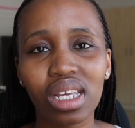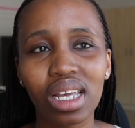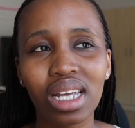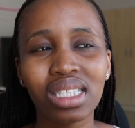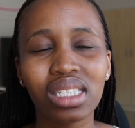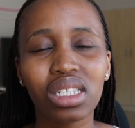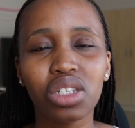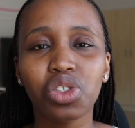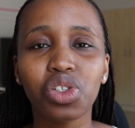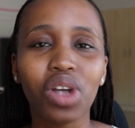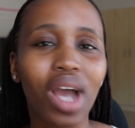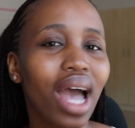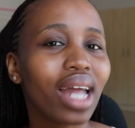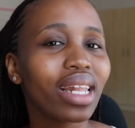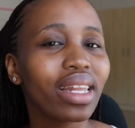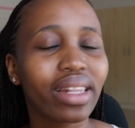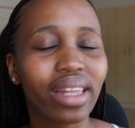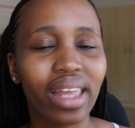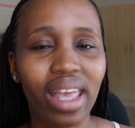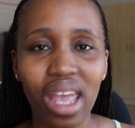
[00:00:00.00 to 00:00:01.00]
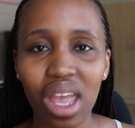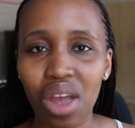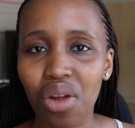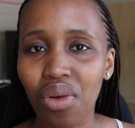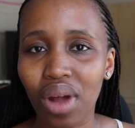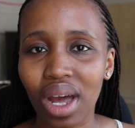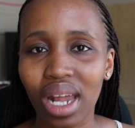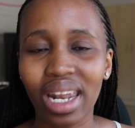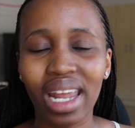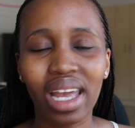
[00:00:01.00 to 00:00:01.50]
it's a trial and
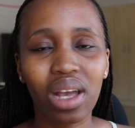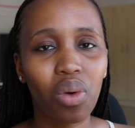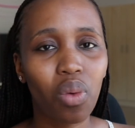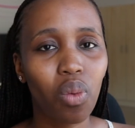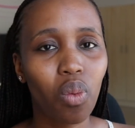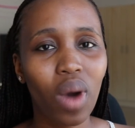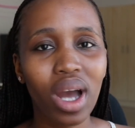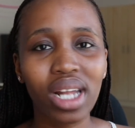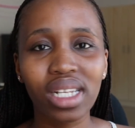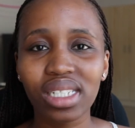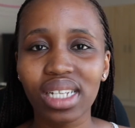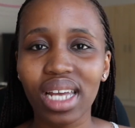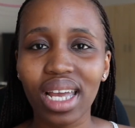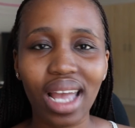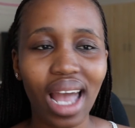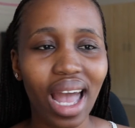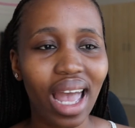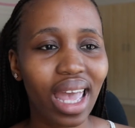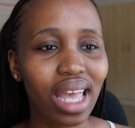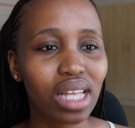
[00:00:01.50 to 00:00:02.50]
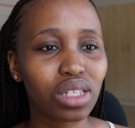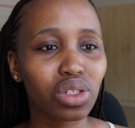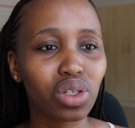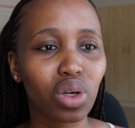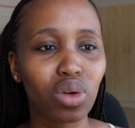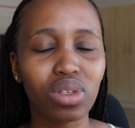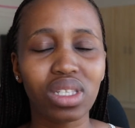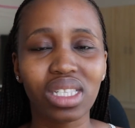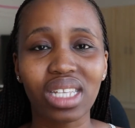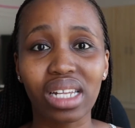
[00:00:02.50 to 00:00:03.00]
error. Like one day I ate
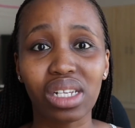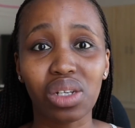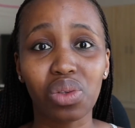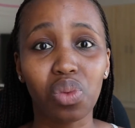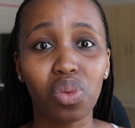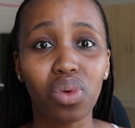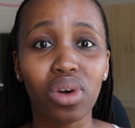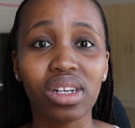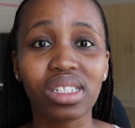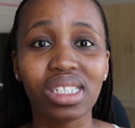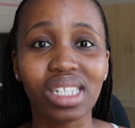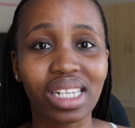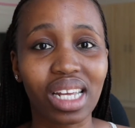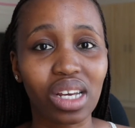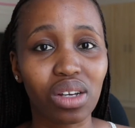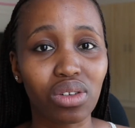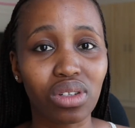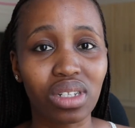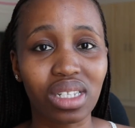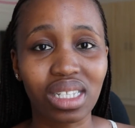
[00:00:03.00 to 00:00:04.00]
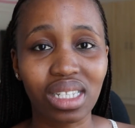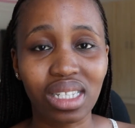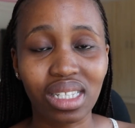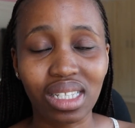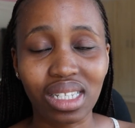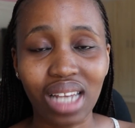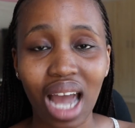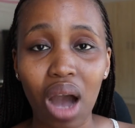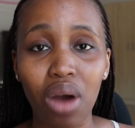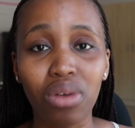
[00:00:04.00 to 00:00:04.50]
toast and it worked and I could
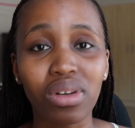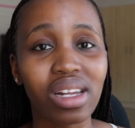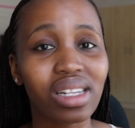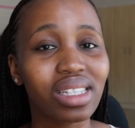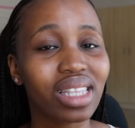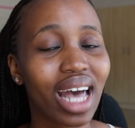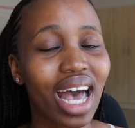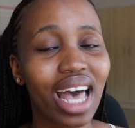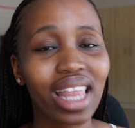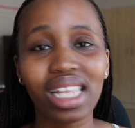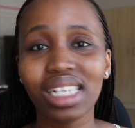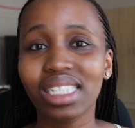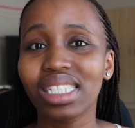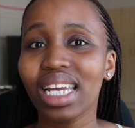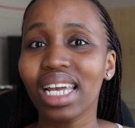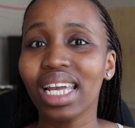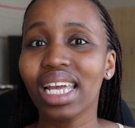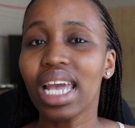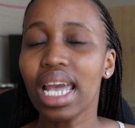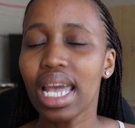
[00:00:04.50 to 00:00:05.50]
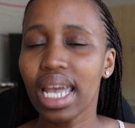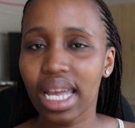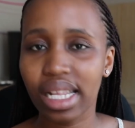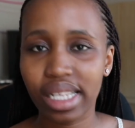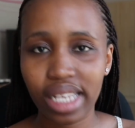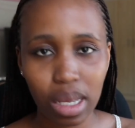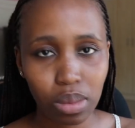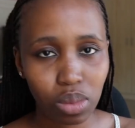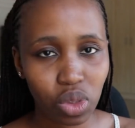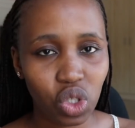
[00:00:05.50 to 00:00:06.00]
down it. The other day
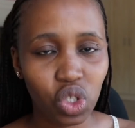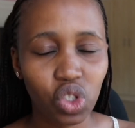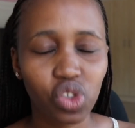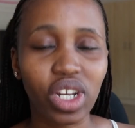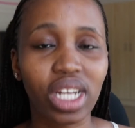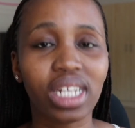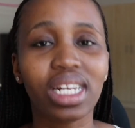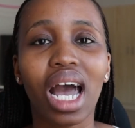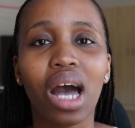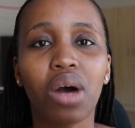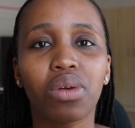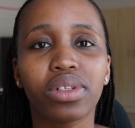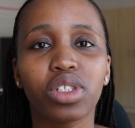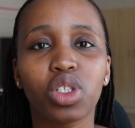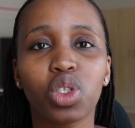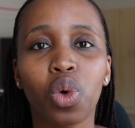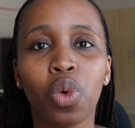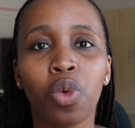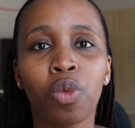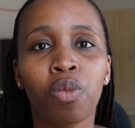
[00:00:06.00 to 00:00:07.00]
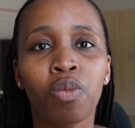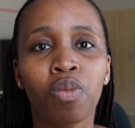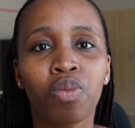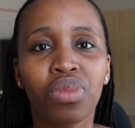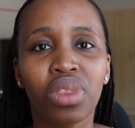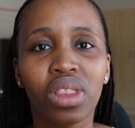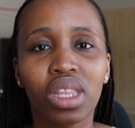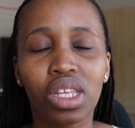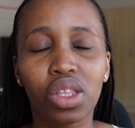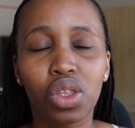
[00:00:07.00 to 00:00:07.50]
it came straight out. So
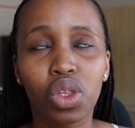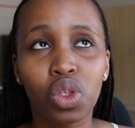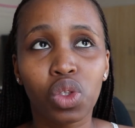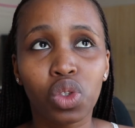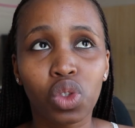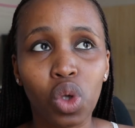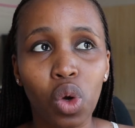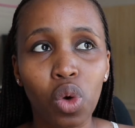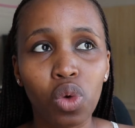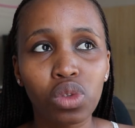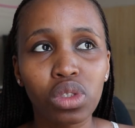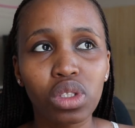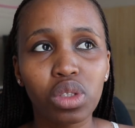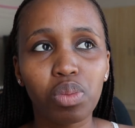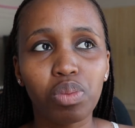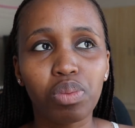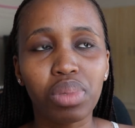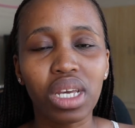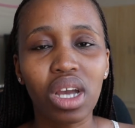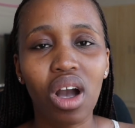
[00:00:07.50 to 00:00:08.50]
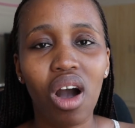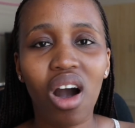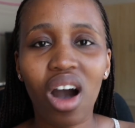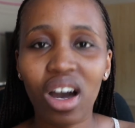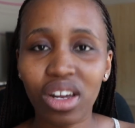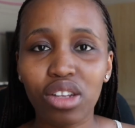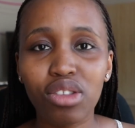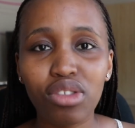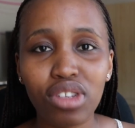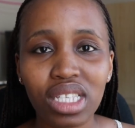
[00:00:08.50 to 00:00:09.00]
don't be
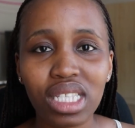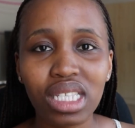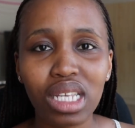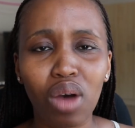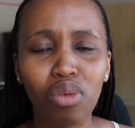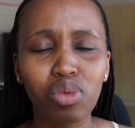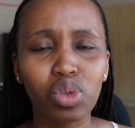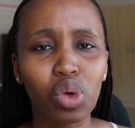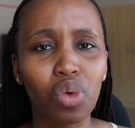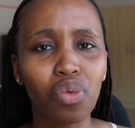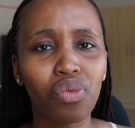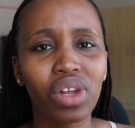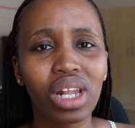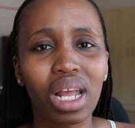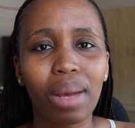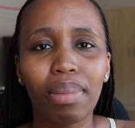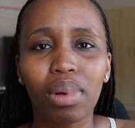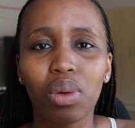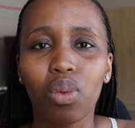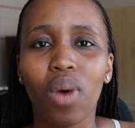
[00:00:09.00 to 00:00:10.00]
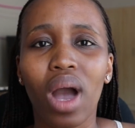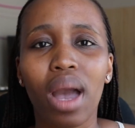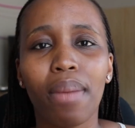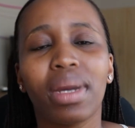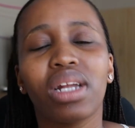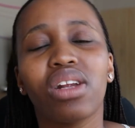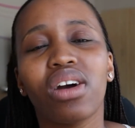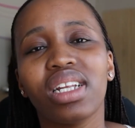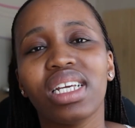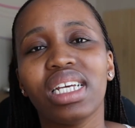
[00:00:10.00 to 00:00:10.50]
hard on yourself. Don't feel like, but why
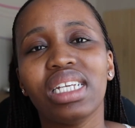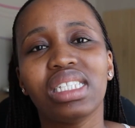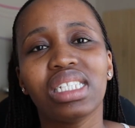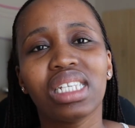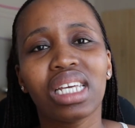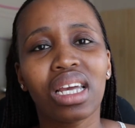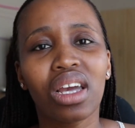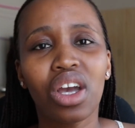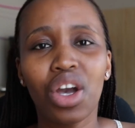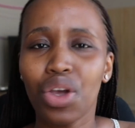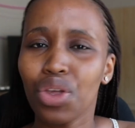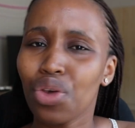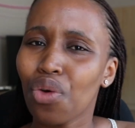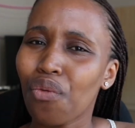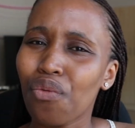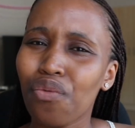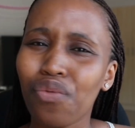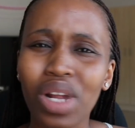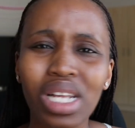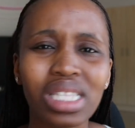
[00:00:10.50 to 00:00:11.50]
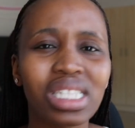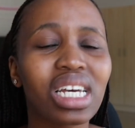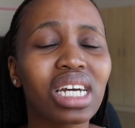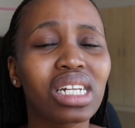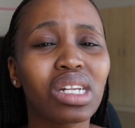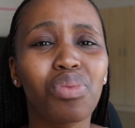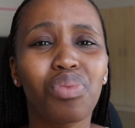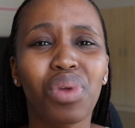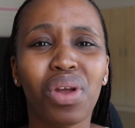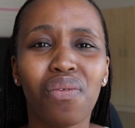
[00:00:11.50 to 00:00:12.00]
am I not eating? Your friends are
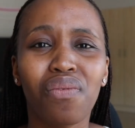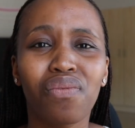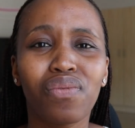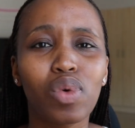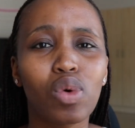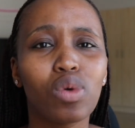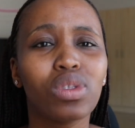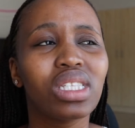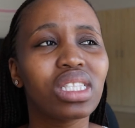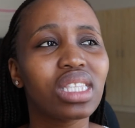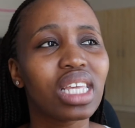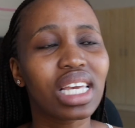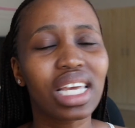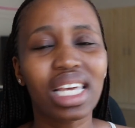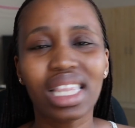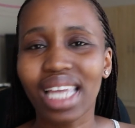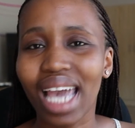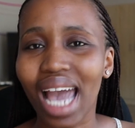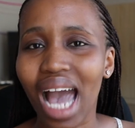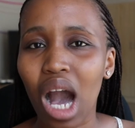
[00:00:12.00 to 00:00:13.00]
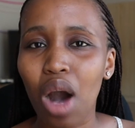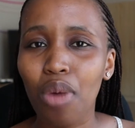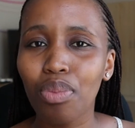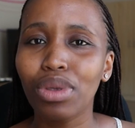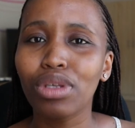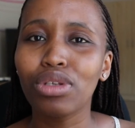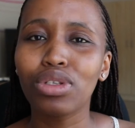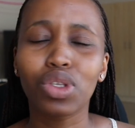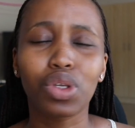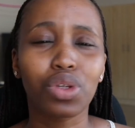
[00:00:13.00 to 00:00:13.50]
gonna bring foods thinking they're
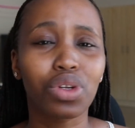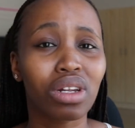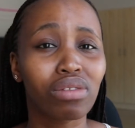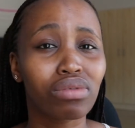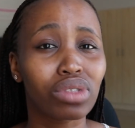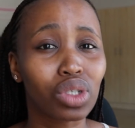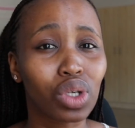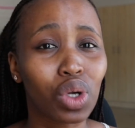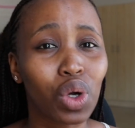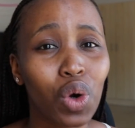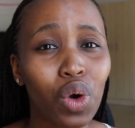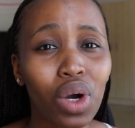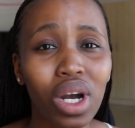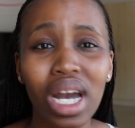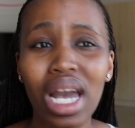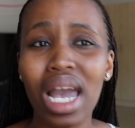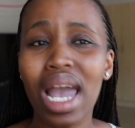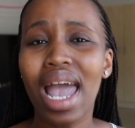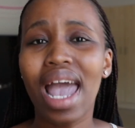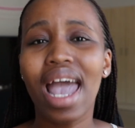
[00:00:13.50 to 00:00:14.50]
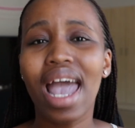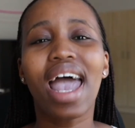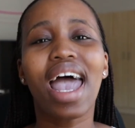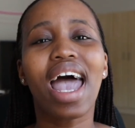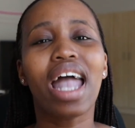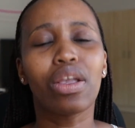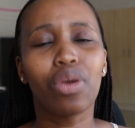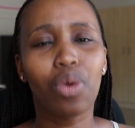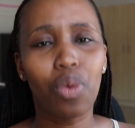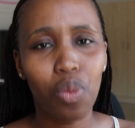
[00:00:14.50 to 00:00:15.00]
helping you so you don't have to cook,
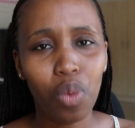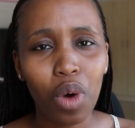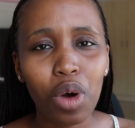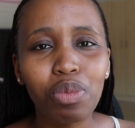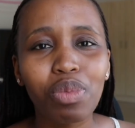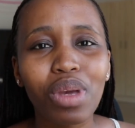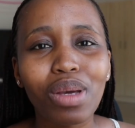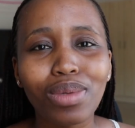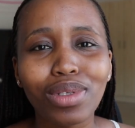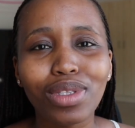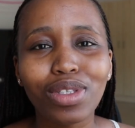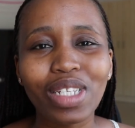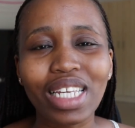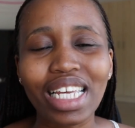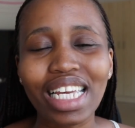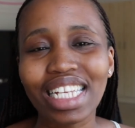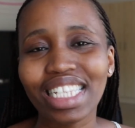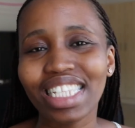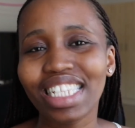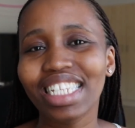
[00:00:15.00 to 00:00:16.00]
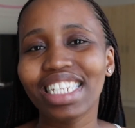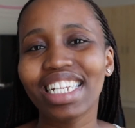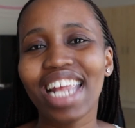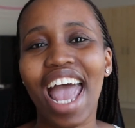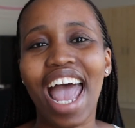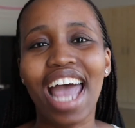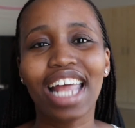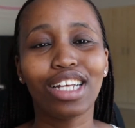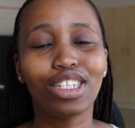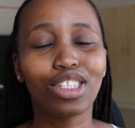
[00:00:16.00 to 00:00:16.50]
and you won't be able to eat it,
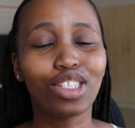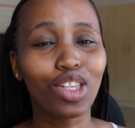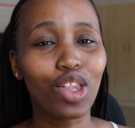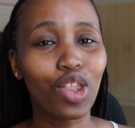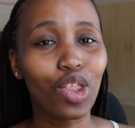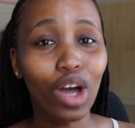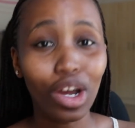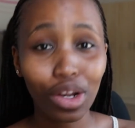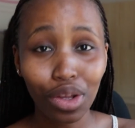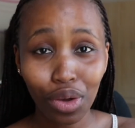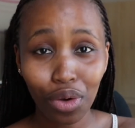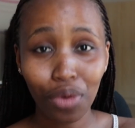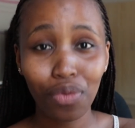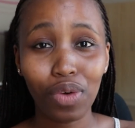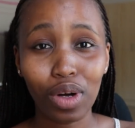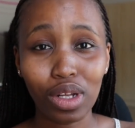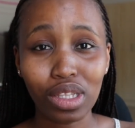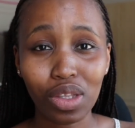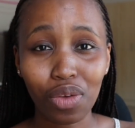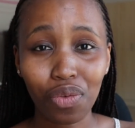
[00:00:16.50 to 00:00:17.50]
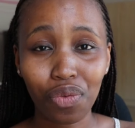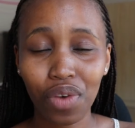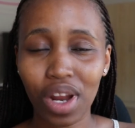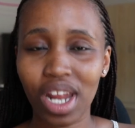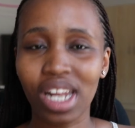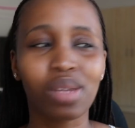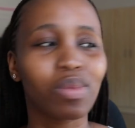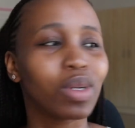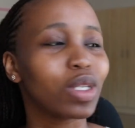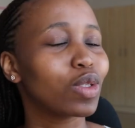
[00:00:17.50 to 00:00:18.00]
and it's not your fault, the
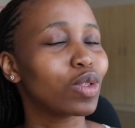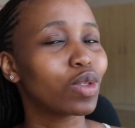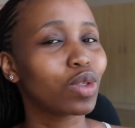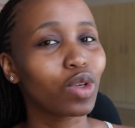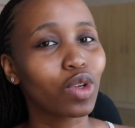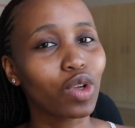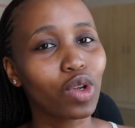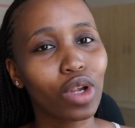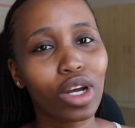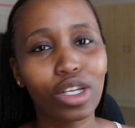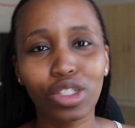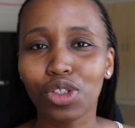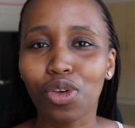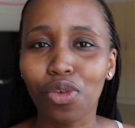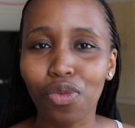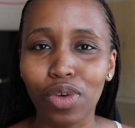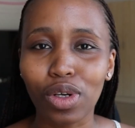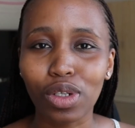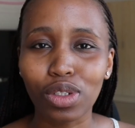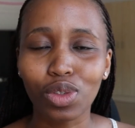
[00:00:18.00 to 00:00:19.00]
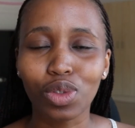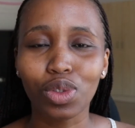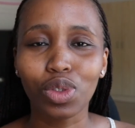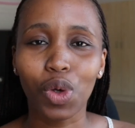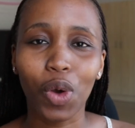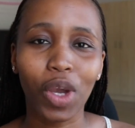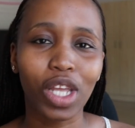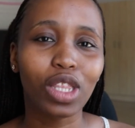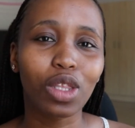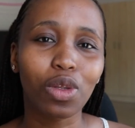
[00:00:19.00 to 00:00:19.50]
friend, but it's also not your fault who's
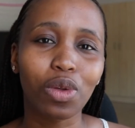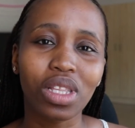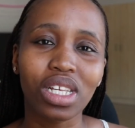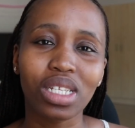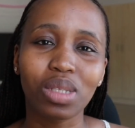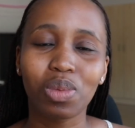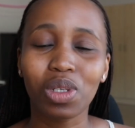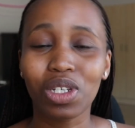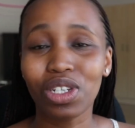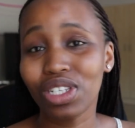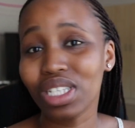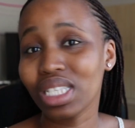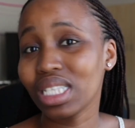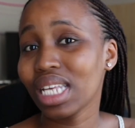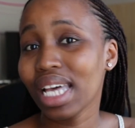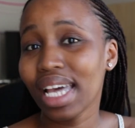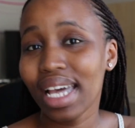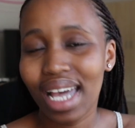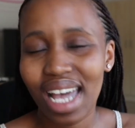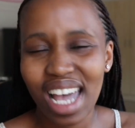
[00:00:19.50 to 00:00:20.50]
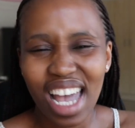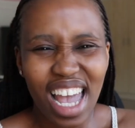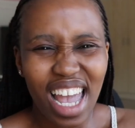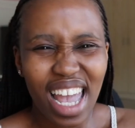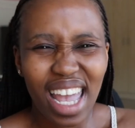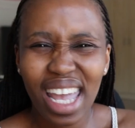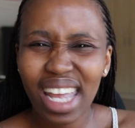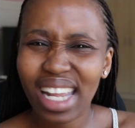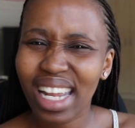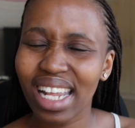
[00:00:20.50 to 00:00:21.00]
going through this, because
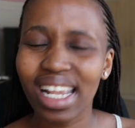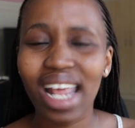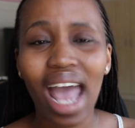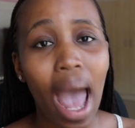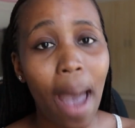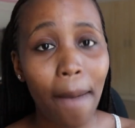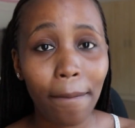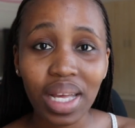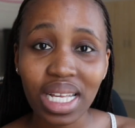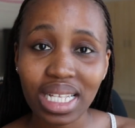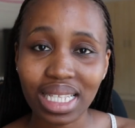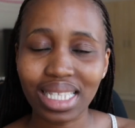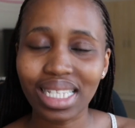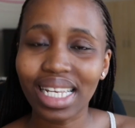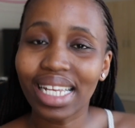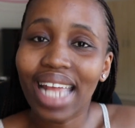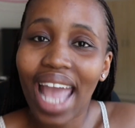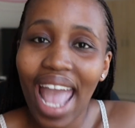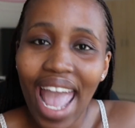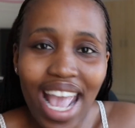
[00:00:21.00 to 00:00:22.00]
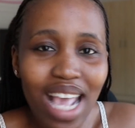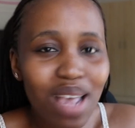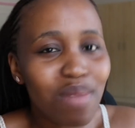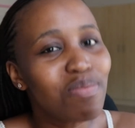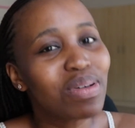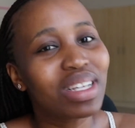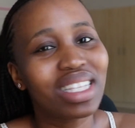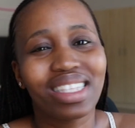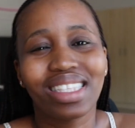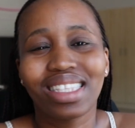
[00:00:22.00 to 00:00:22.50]
it happens. It
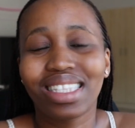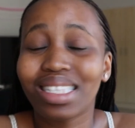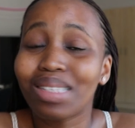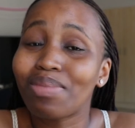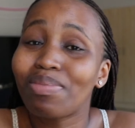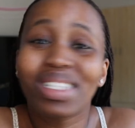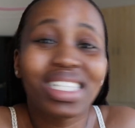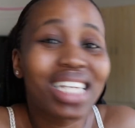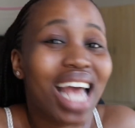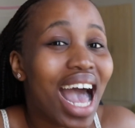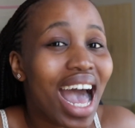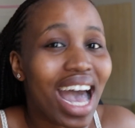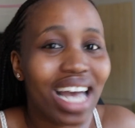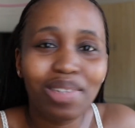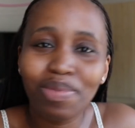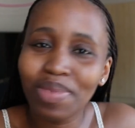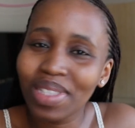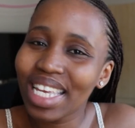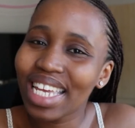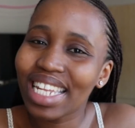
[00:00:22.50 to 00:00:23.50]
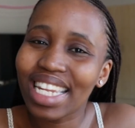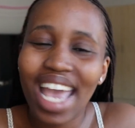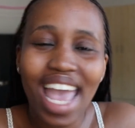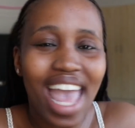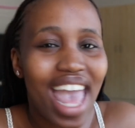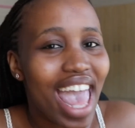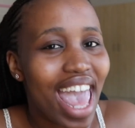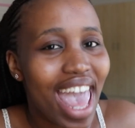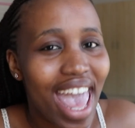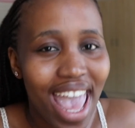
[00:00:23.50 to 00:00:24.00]
happens. Sometimes it
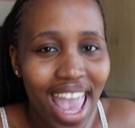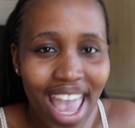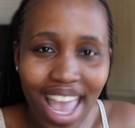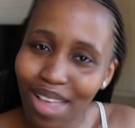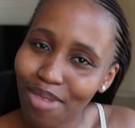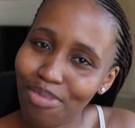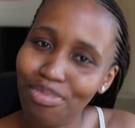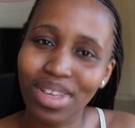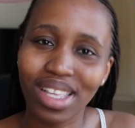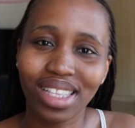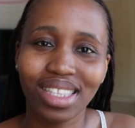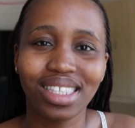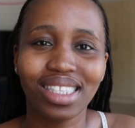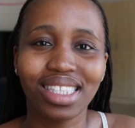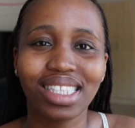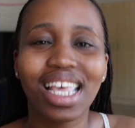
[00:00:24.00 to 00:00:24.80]
happens.